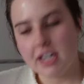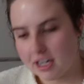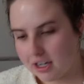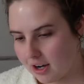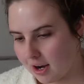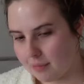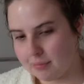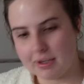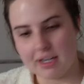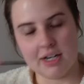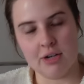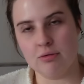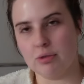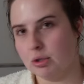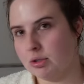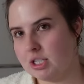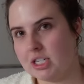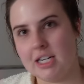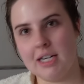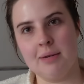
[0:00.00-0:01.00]
year I'm getting
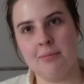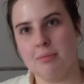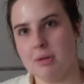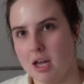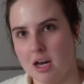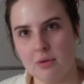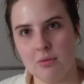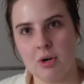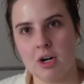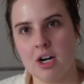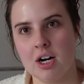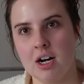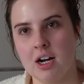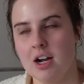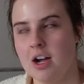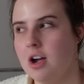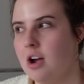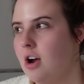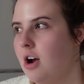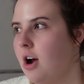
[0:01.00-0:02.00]
routine blood work
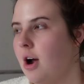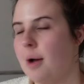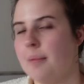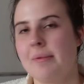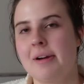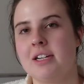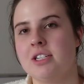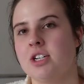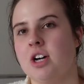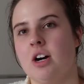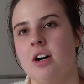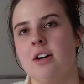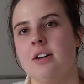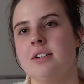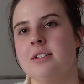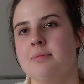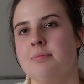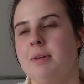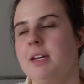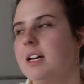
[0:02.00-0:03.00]
on my
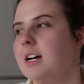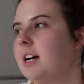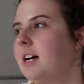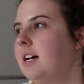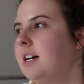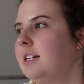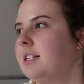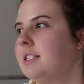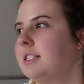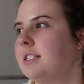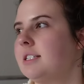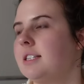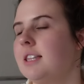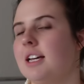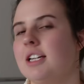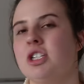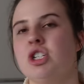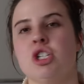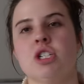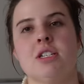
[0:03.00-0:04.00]
dogs, because
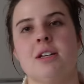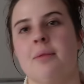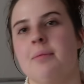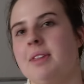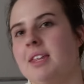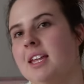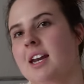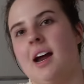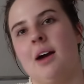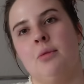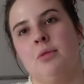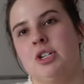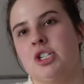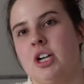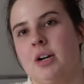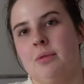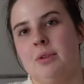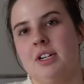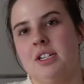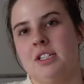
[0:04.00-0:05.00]
that's just something that I wish
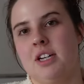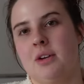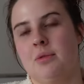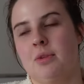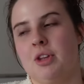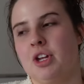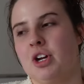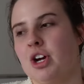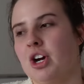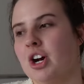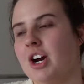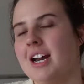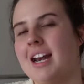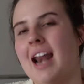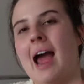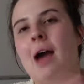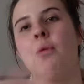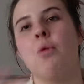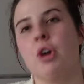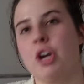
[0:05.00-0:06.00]
I would have done with her, and
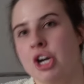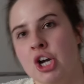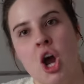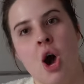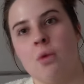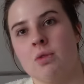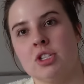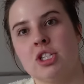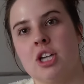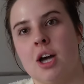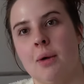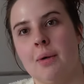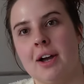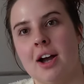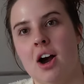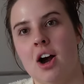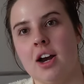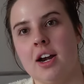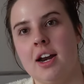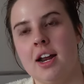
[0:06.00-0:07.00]
I want to know what's going
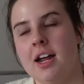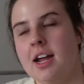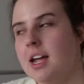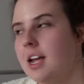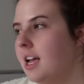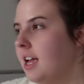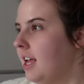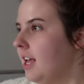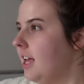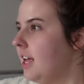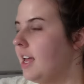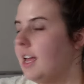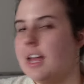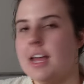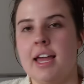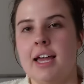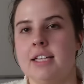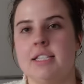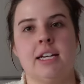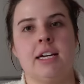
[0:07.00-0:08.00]
on.
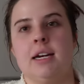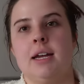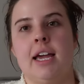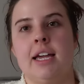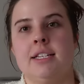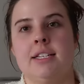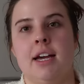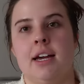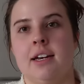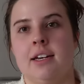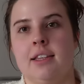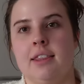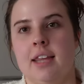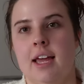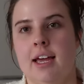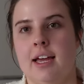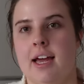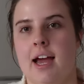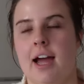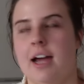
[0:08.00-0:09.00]
It's gonna get done
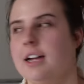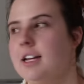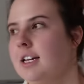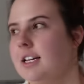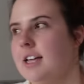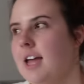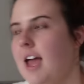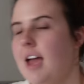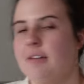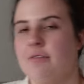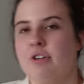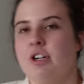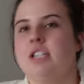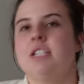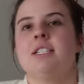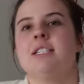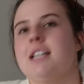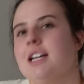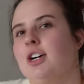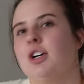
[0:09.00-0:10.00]
like I it, every
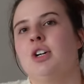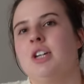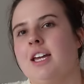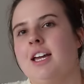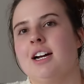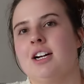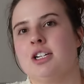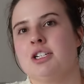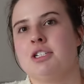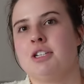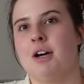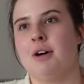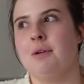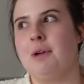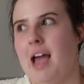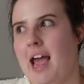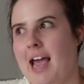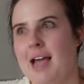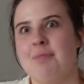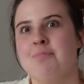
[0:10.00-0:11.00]
single year. So
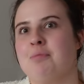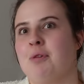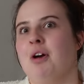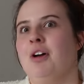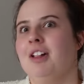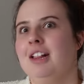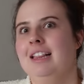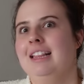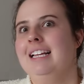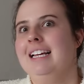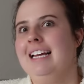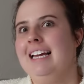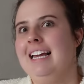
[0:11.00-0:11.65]
April